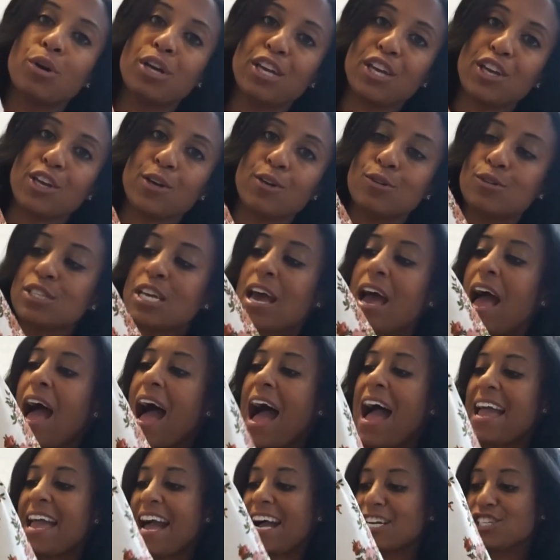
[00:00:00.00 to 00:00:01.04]
cute.
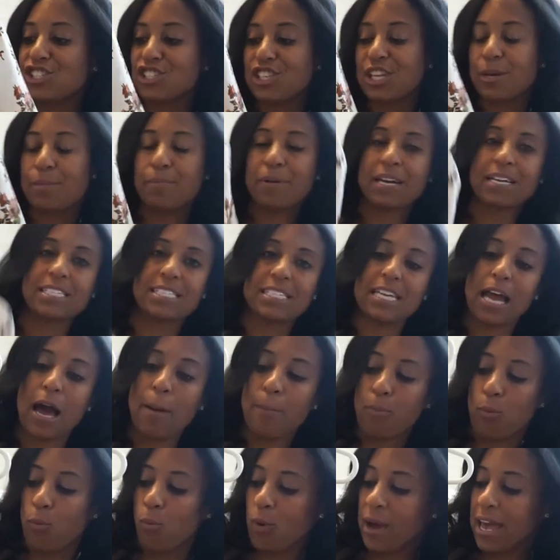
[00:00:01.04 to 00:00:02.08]
I actually picked it
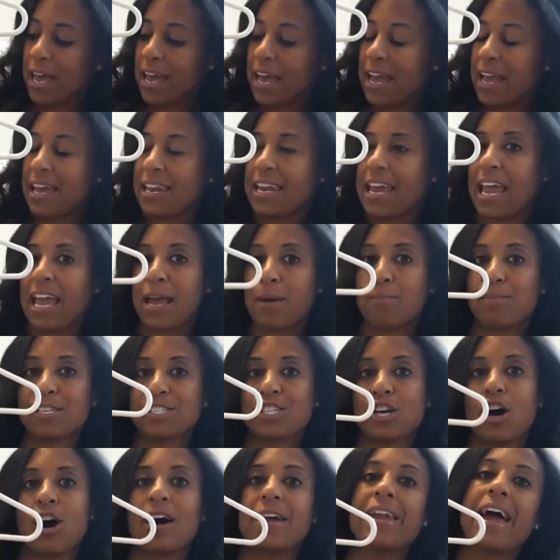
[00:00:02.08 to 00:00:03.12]
up when
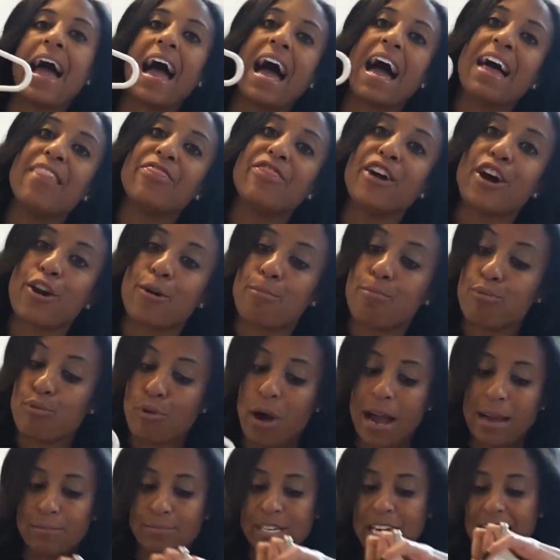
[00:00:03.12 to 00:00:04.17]
Amazon had their
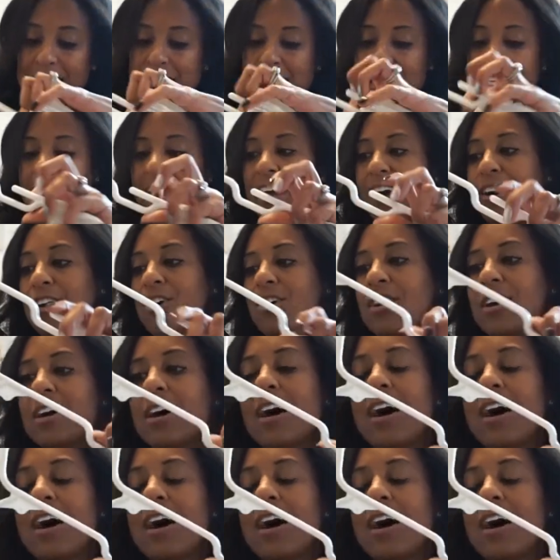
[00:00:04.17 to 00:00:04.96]
Prime Day sale,